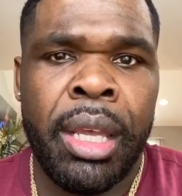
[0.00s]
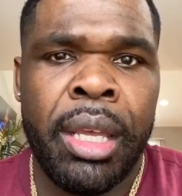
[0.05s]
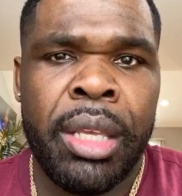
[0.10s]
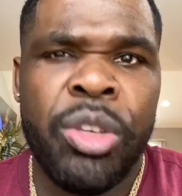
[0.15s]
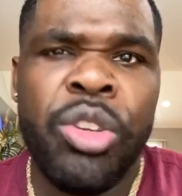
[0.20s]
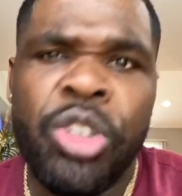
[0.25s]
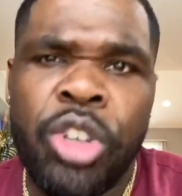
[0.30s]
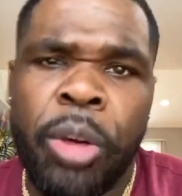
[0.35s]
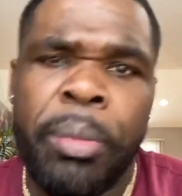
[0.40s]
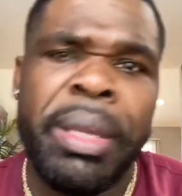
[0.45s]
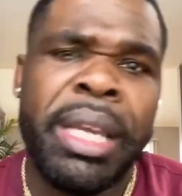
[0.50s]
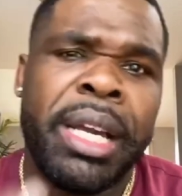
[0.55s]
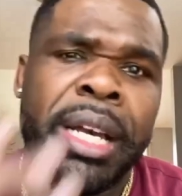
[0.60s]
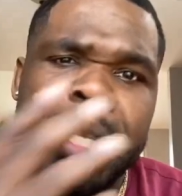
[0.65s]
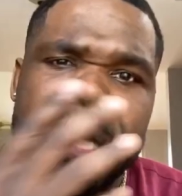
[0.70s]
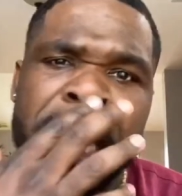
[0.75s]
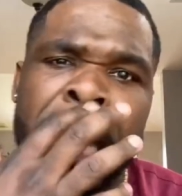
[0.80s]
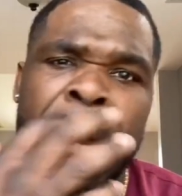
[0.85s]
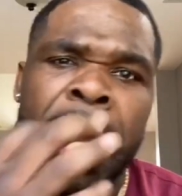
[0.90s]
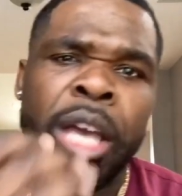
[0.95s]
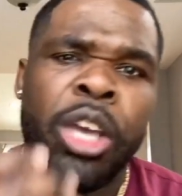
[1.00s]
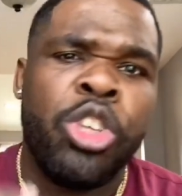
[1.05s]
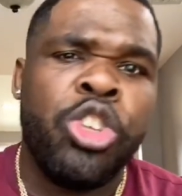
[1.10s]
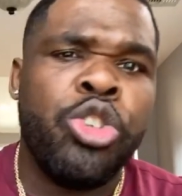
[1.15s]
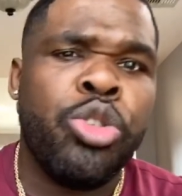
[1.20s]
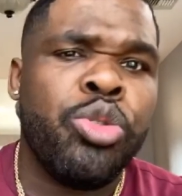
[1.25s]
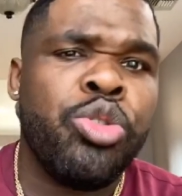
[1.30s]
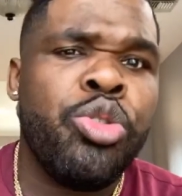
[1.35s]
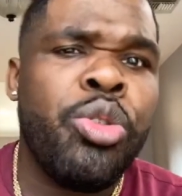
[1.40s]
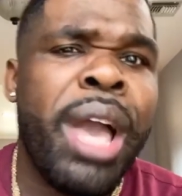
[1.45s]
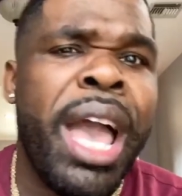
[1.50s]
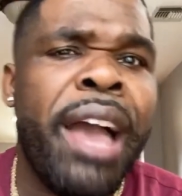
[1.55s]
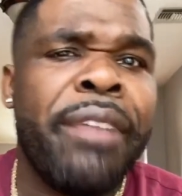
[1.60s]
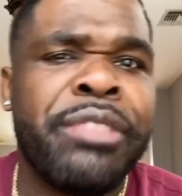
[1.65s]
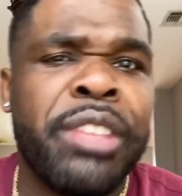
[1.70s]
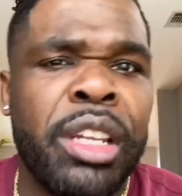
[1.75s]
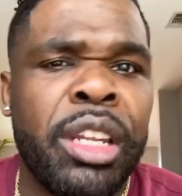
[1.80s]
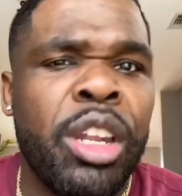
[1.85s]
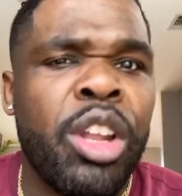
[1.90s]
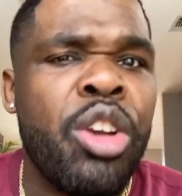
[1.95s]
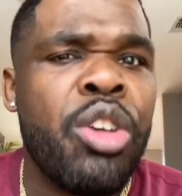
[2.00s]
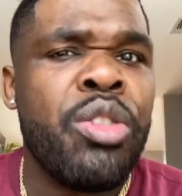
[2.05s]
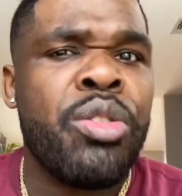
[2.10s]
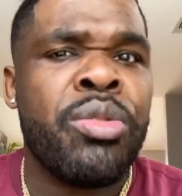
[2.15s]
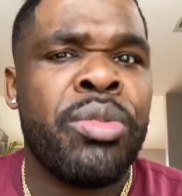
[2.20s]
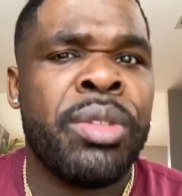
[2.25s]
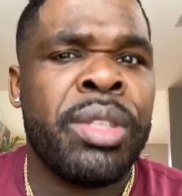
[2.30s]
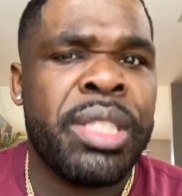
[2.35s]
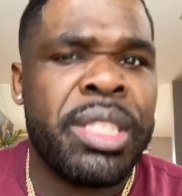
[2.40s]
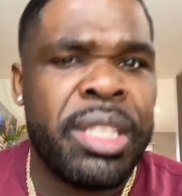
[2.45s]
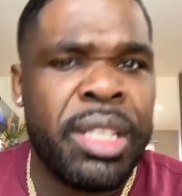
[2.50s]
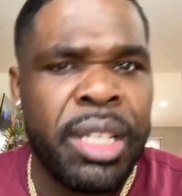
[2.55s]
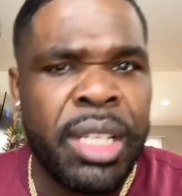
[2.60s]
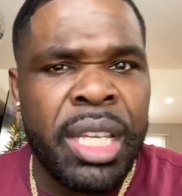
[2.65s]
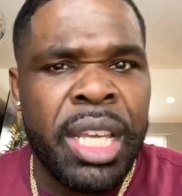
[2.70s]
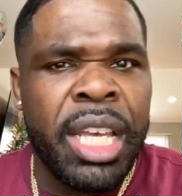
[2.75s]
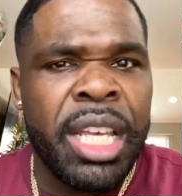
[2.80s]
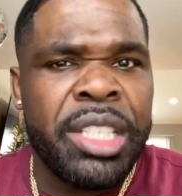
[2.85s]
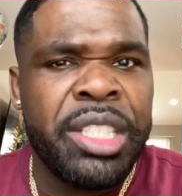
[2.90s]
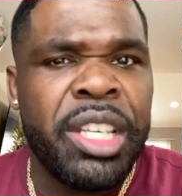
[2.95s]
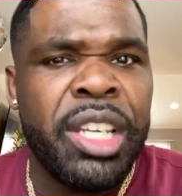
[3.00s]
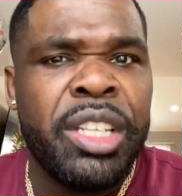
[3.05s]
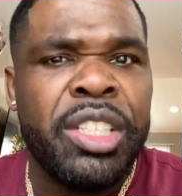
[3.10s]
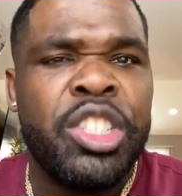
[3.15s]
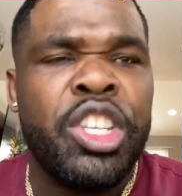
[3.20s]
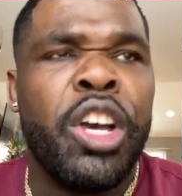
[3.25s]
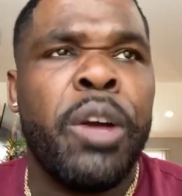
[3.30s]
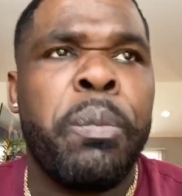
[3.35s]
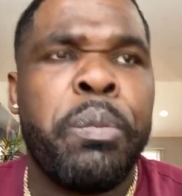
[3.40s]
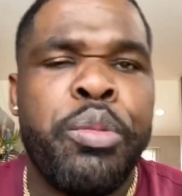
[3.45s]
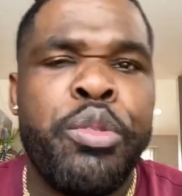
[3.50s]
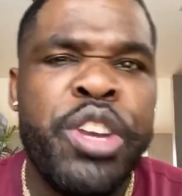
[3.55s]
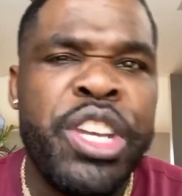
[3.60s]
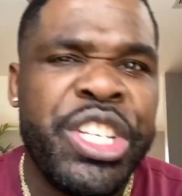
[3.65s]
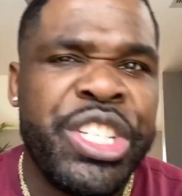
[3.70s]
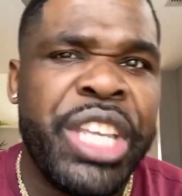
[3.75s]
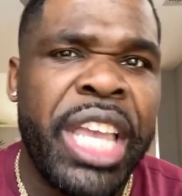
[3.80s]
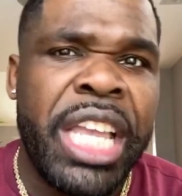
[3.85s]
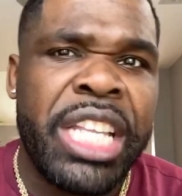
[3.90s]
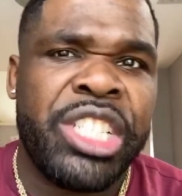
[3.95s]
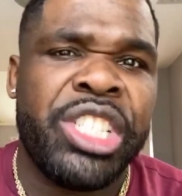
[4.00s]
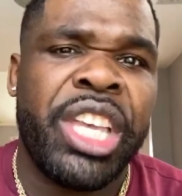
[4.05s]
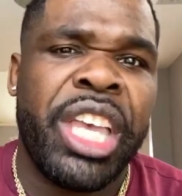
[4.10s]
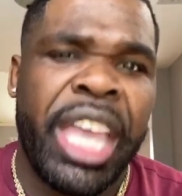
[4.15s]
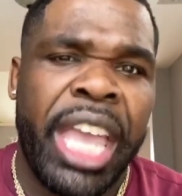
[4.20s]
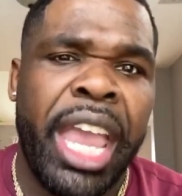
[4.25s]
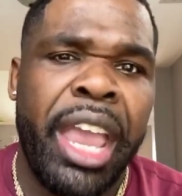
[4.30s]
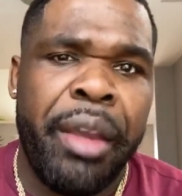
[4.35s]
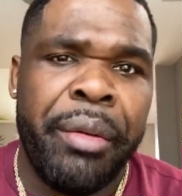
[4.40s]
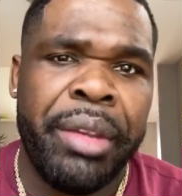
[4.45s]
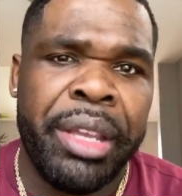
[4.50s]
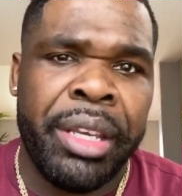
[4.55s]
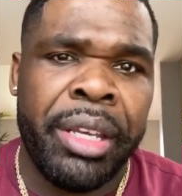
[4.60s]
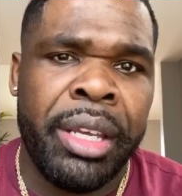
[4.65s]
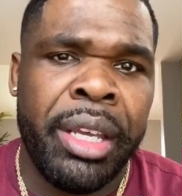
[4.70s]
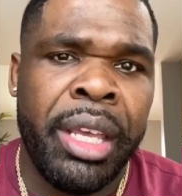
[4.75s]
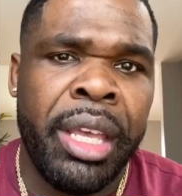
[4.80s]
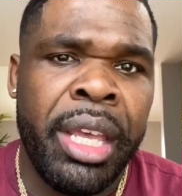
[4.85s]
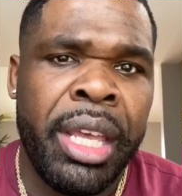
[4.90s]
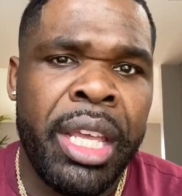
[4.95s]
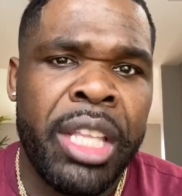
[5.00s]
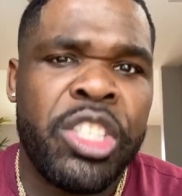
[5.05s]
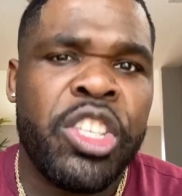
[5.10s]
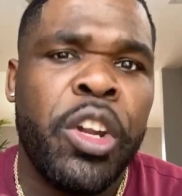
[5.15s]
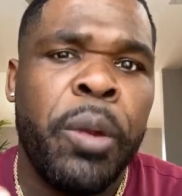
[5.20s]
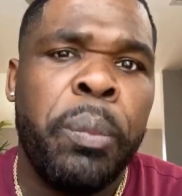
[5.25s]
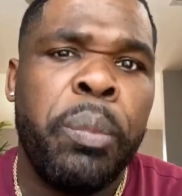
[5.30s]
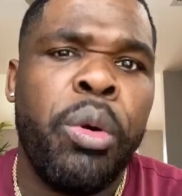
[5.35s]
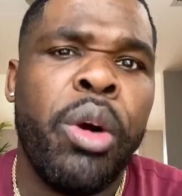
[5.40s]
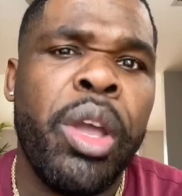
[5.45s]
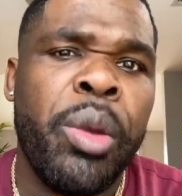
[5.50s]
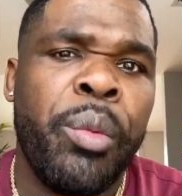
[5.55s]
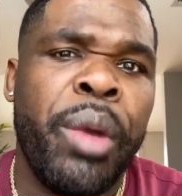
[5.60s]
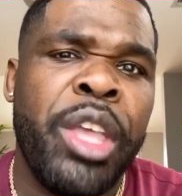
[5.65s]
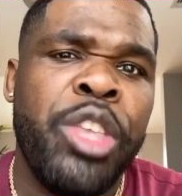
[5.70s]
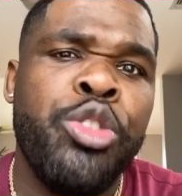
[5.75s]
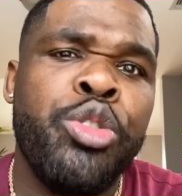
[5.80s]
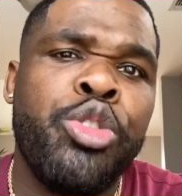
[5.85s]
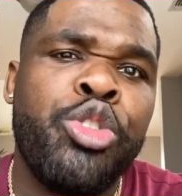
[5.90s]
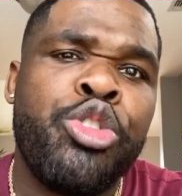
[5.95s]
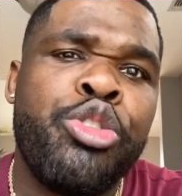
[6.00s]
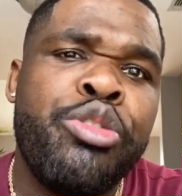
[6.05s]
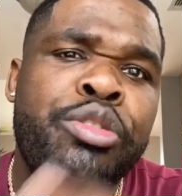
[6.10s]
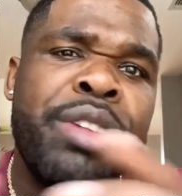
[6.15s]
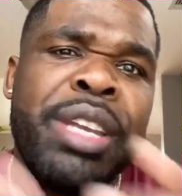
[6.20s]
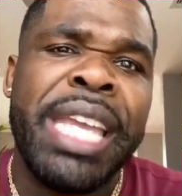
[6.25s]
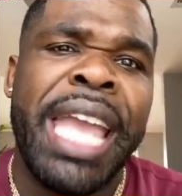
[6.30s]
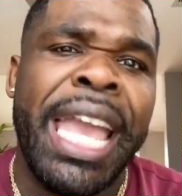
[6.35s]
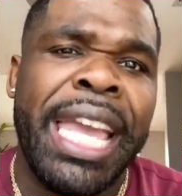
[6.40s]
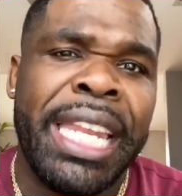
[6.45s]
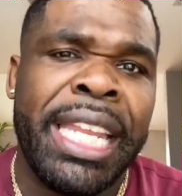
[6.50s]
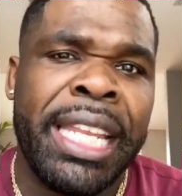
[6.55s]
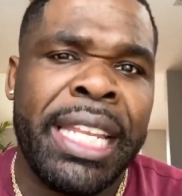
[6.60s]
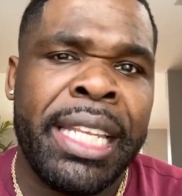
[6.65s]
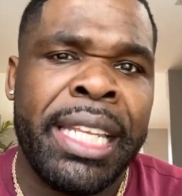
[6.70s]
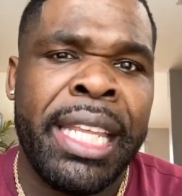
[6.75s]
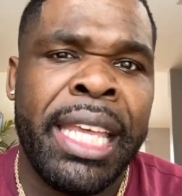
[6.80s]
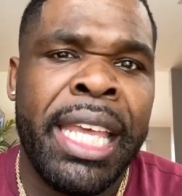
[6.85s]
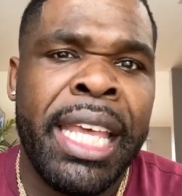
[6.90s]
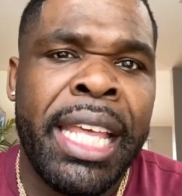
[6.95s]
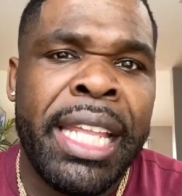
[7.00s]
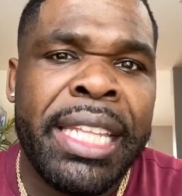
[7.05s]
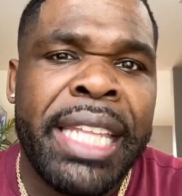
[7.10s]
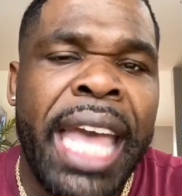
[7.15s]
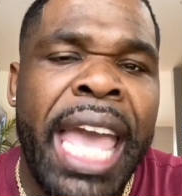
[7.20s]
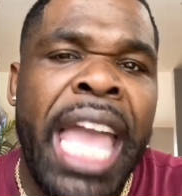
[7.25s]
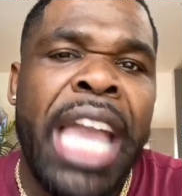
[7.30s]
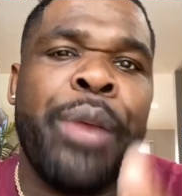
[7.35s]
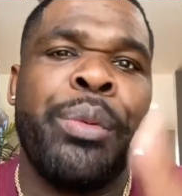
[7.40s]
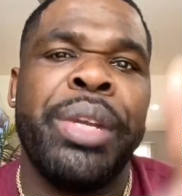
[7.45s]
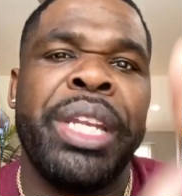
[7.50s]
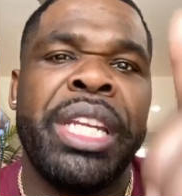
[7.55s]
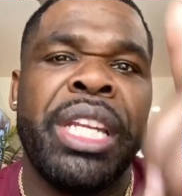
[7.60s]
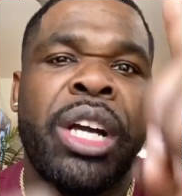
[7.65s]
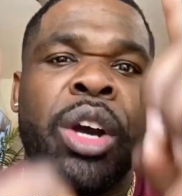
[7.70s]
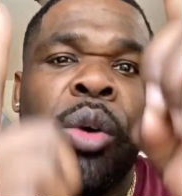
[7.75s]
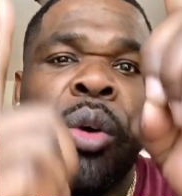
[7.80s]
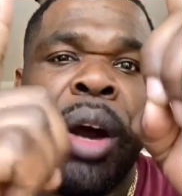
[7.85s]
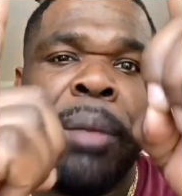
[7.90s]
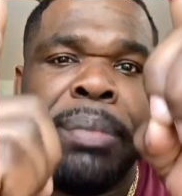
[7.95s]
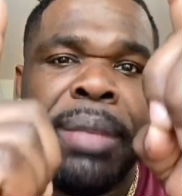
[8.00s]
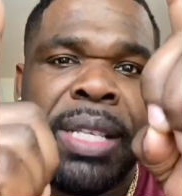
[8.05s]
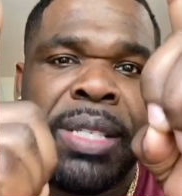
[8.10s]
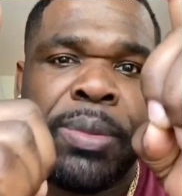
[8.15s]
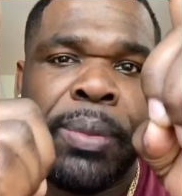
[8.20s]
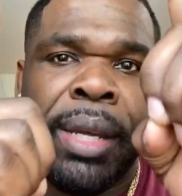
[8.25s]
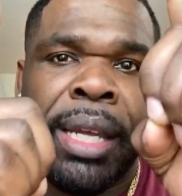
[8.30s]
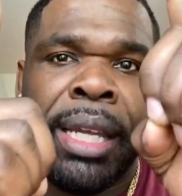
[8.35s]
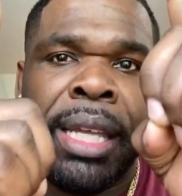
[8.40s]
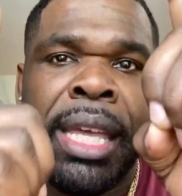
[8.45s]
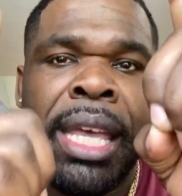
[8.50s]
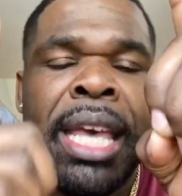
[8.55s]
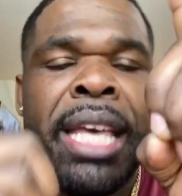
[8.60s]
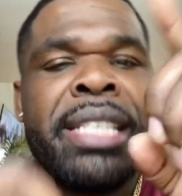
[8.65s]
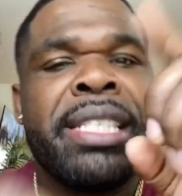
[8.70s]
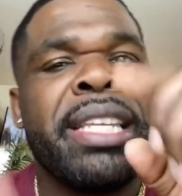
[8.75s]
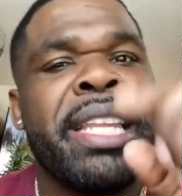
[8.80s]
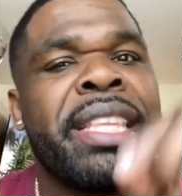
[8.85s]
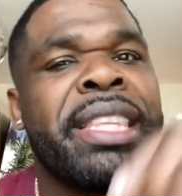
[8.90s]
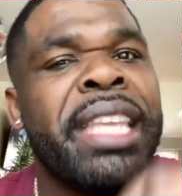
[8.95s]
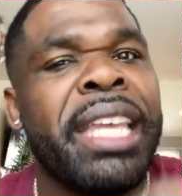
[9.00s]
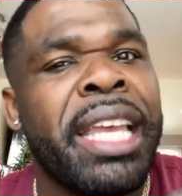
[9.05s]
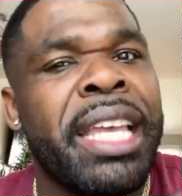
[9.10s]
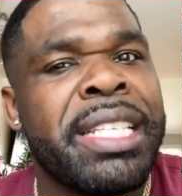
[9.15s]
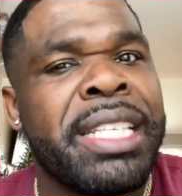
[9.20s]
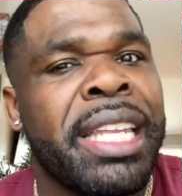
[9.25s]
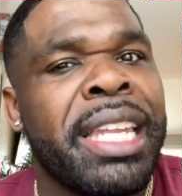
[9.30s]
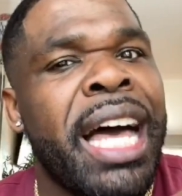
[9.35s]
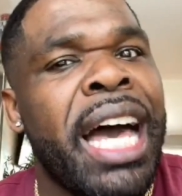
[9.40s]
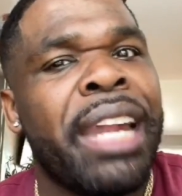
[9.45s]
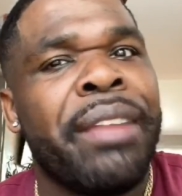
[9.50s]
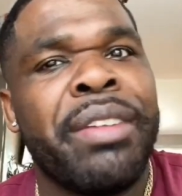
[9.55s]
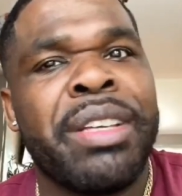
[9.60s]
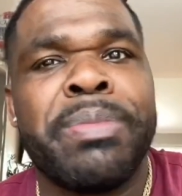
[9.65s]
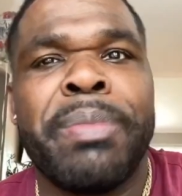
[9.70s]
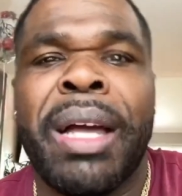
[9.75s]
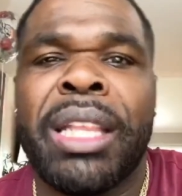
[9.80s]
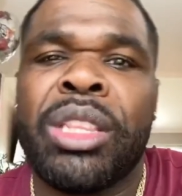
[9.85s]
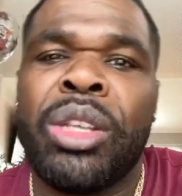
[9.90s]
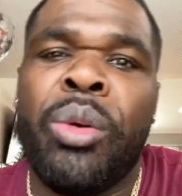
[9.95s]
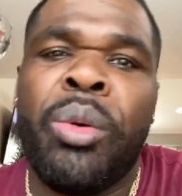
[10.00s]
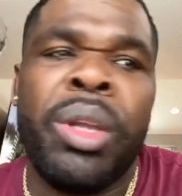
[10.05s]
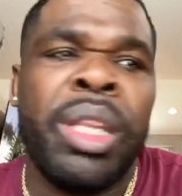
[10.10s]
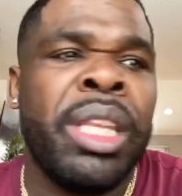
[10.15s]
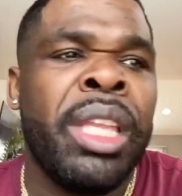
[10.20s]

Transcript: You know, because you have to learn to appreciate your area to the point where you creating the equity to go up this way. See, the thing is, a lot of us, by throwing